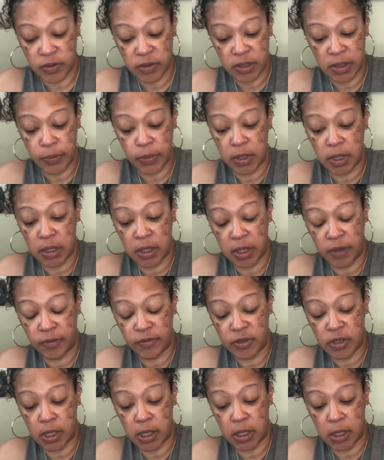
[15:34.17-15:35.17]
something that they've
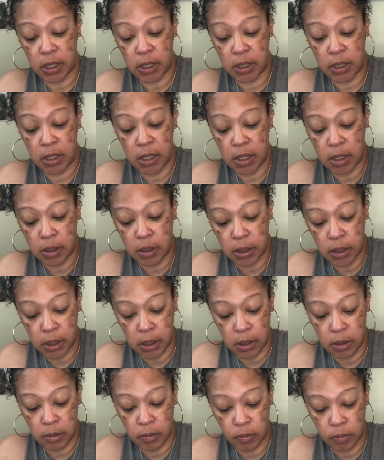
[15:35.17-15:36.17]
done
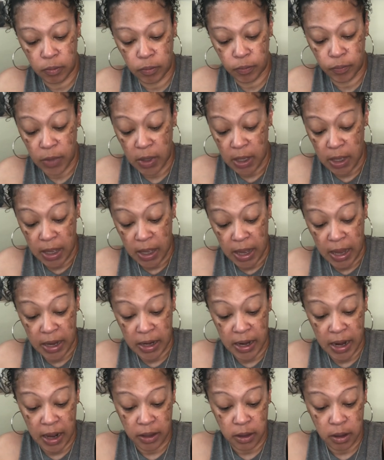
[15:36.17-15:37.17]
illegally and
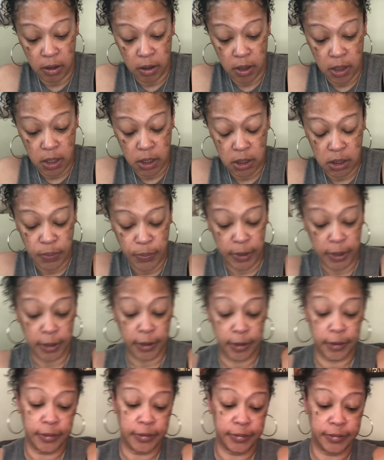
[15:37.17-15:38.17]
now they're in
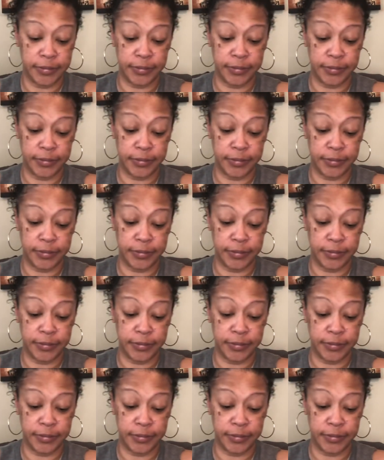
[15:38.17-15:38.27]
despair.